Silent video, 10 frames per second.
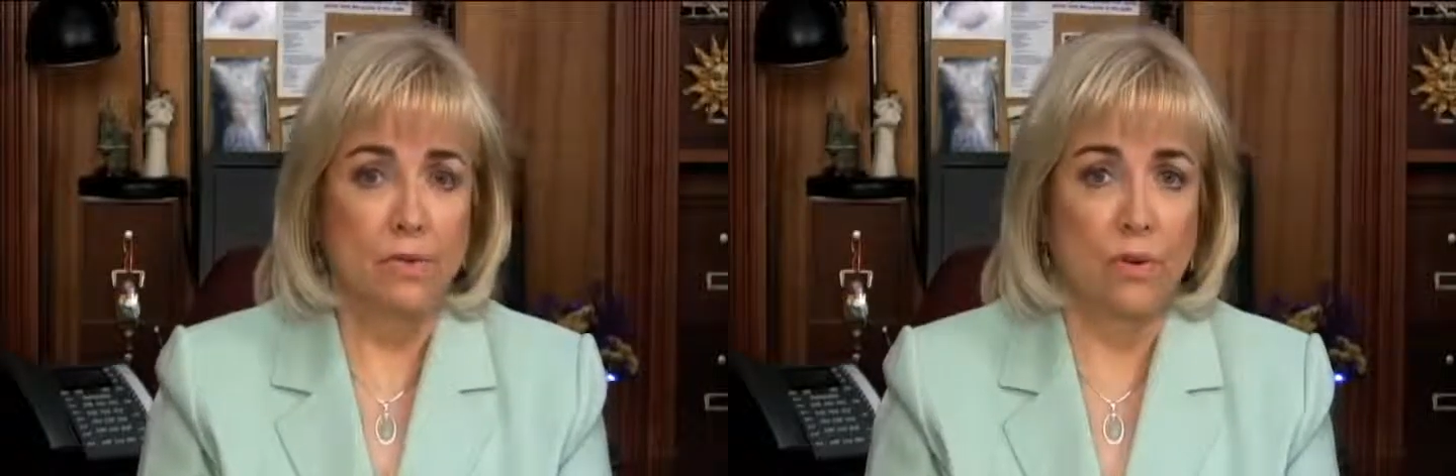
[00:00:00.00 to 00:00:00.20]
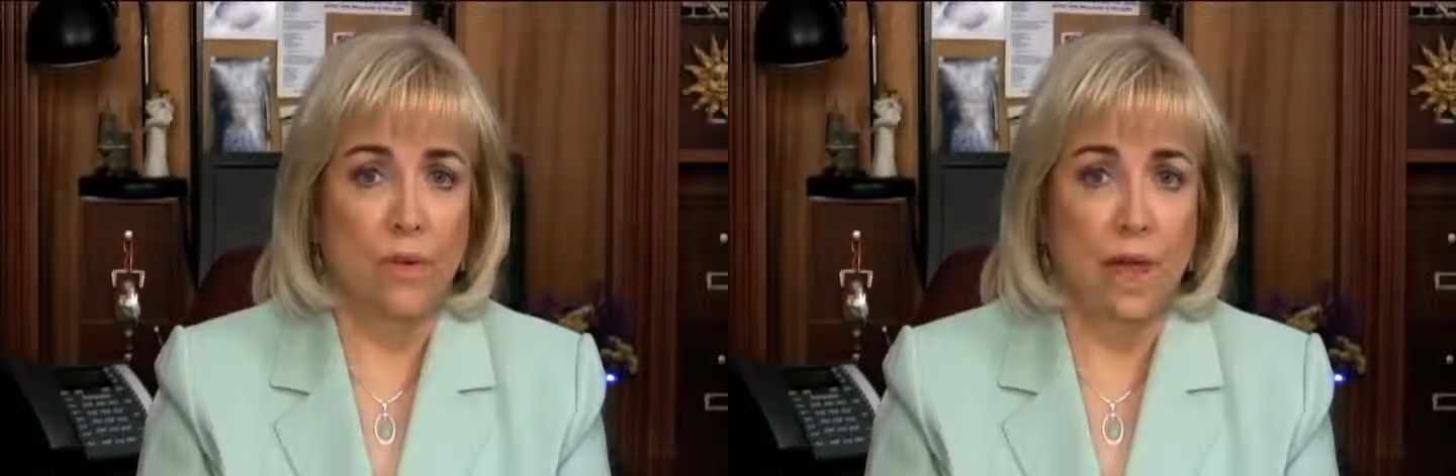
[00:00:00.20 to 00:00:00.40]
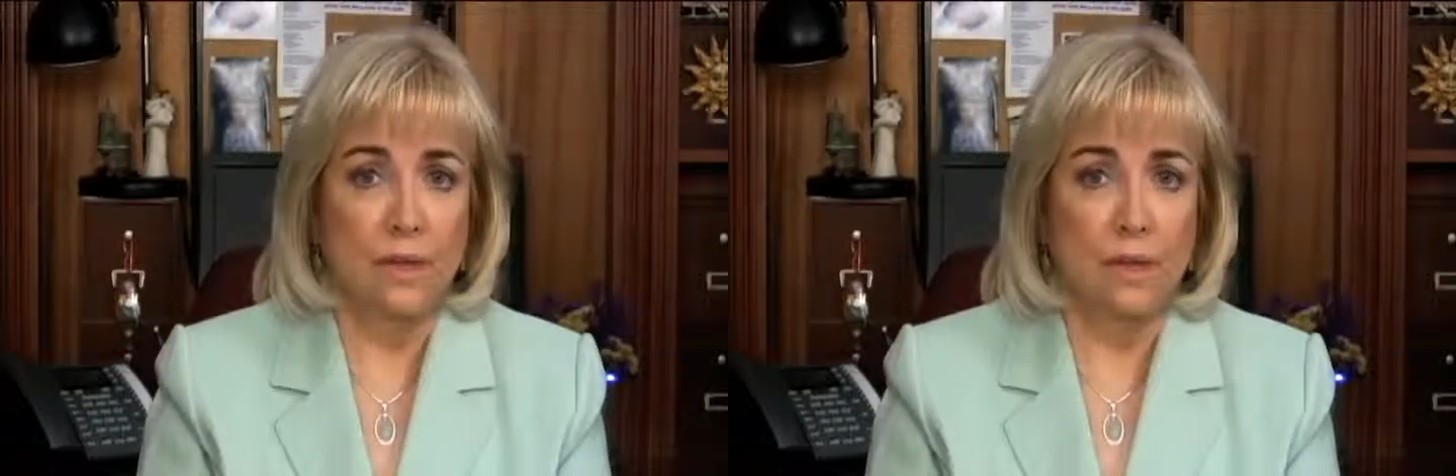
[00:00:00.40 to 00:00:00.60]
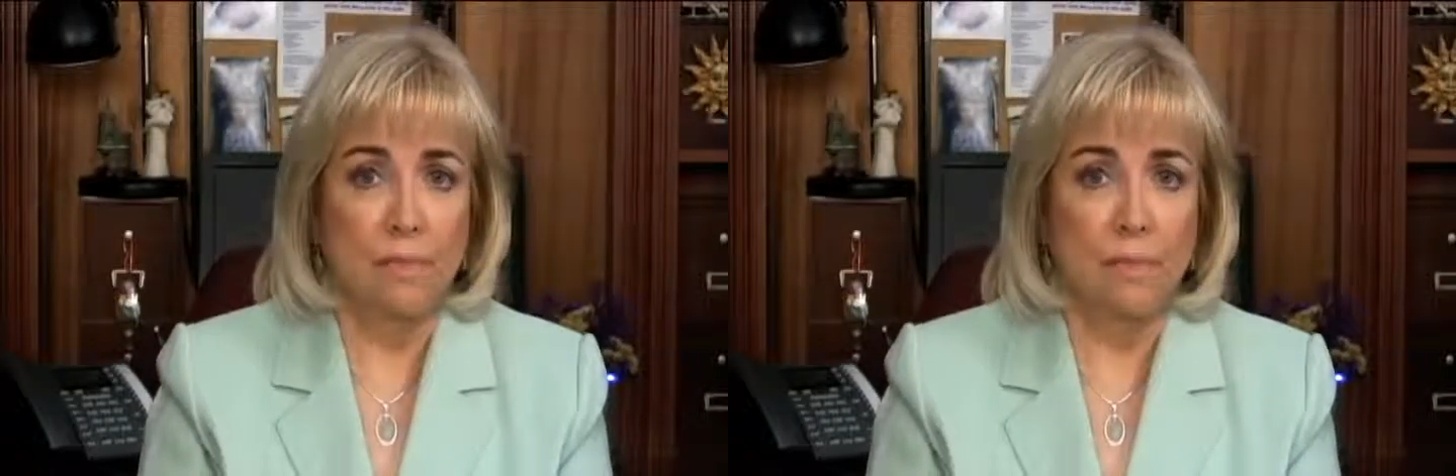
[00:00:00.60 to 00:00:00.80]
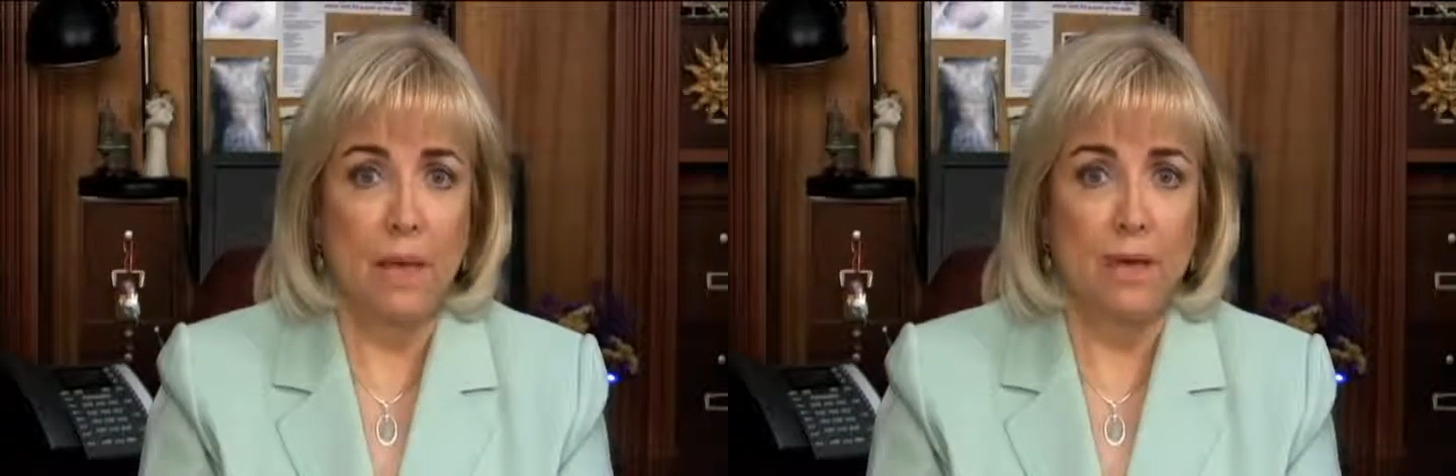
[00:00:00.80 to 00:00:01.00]
for
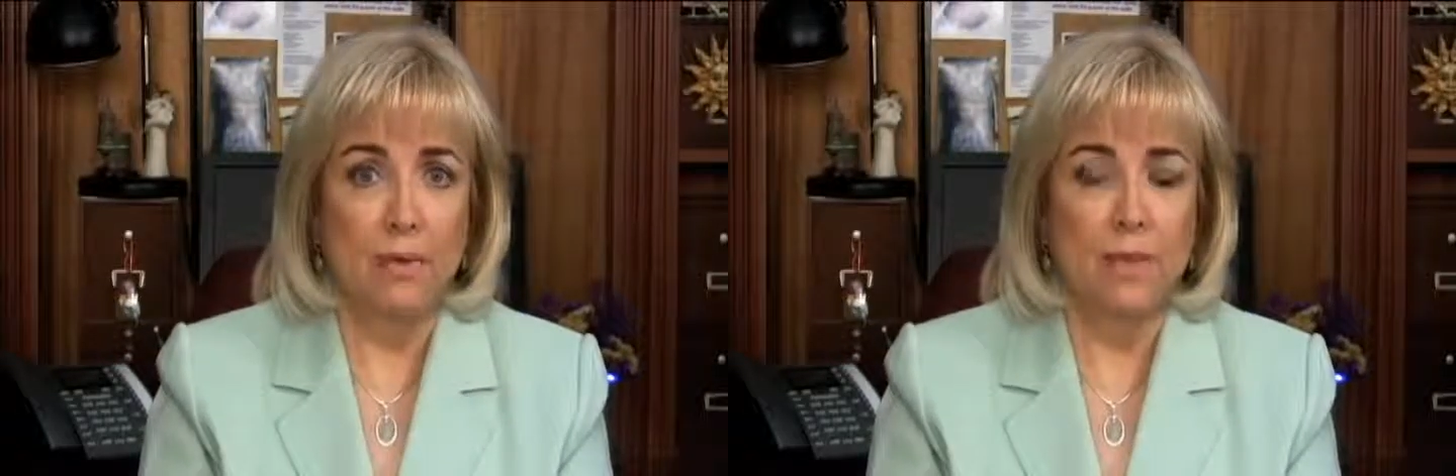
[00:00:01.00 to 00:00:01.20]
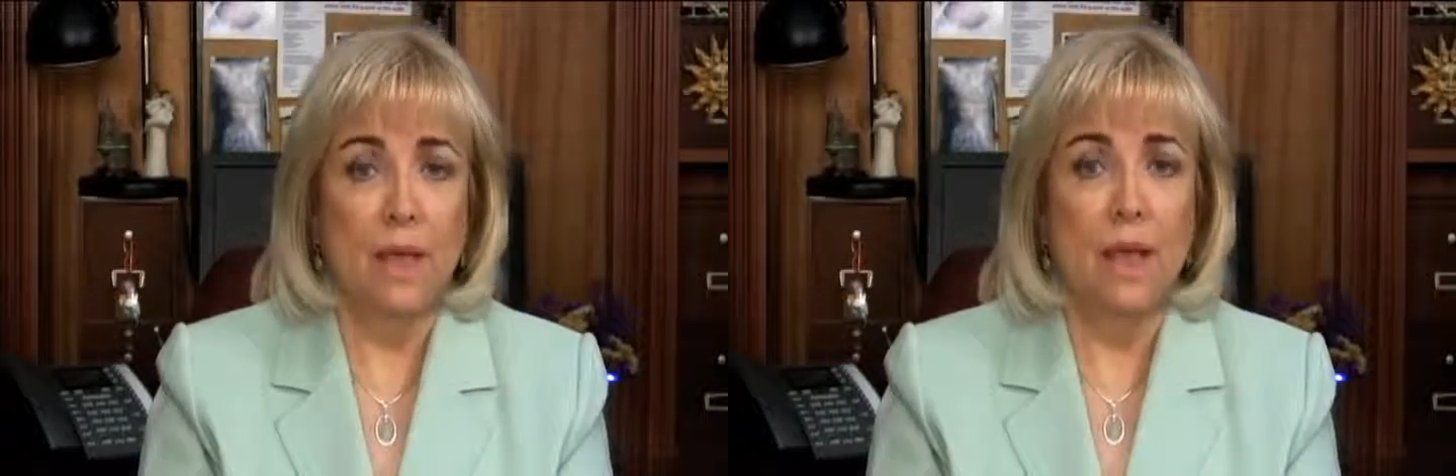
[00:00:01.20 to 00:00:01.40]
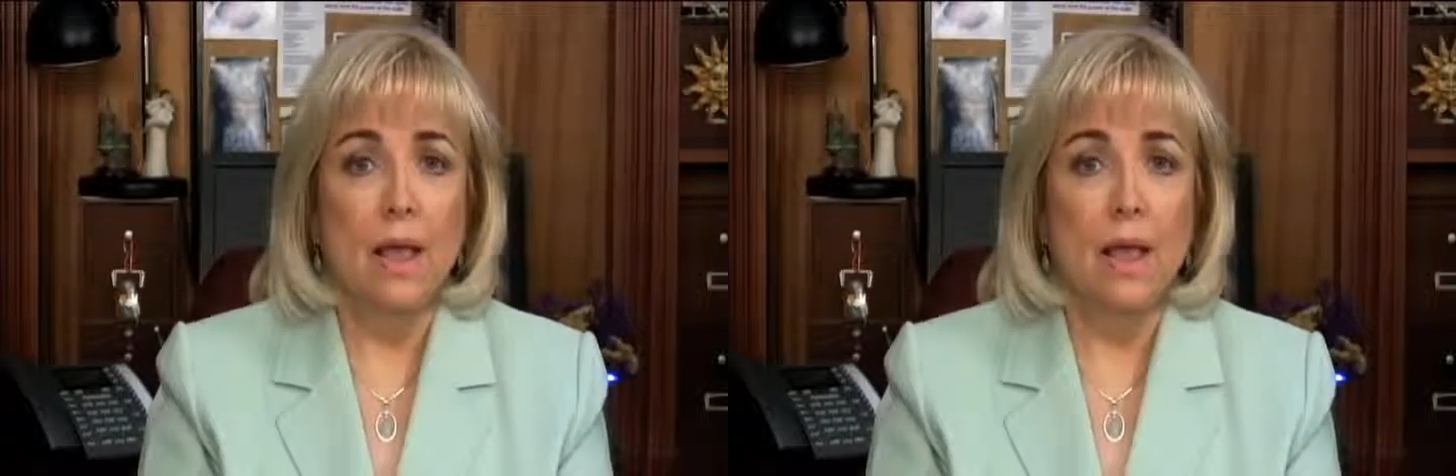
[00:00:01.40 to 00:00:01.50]
vaccine makers